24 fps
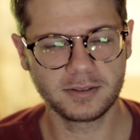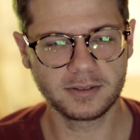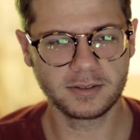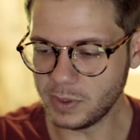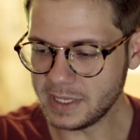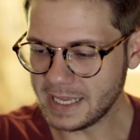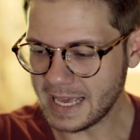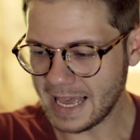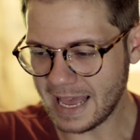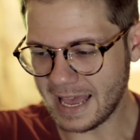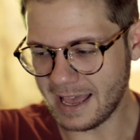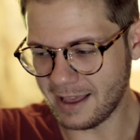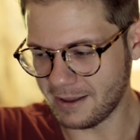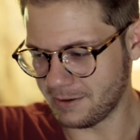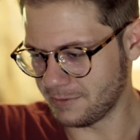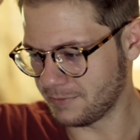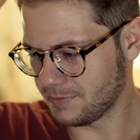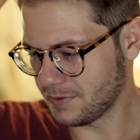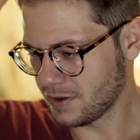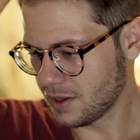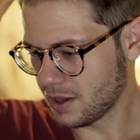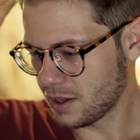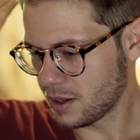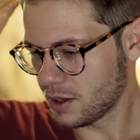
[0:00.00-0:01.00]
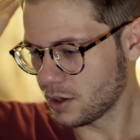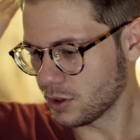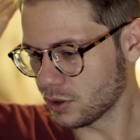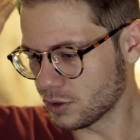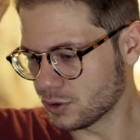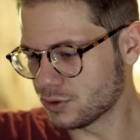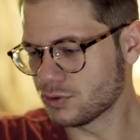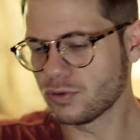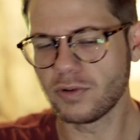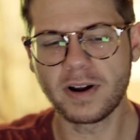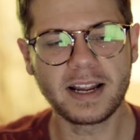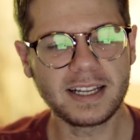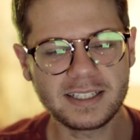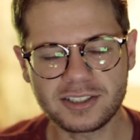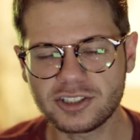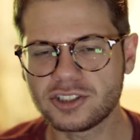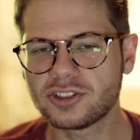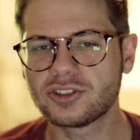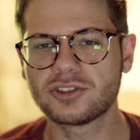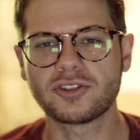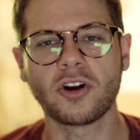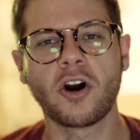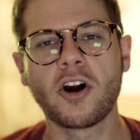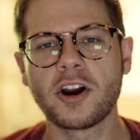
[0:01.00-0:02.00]
We have great
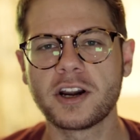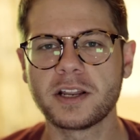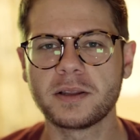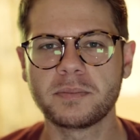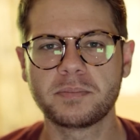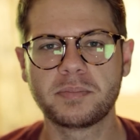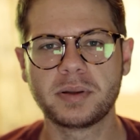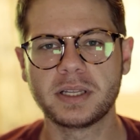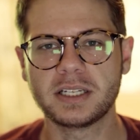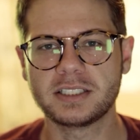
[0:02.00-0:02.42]
starting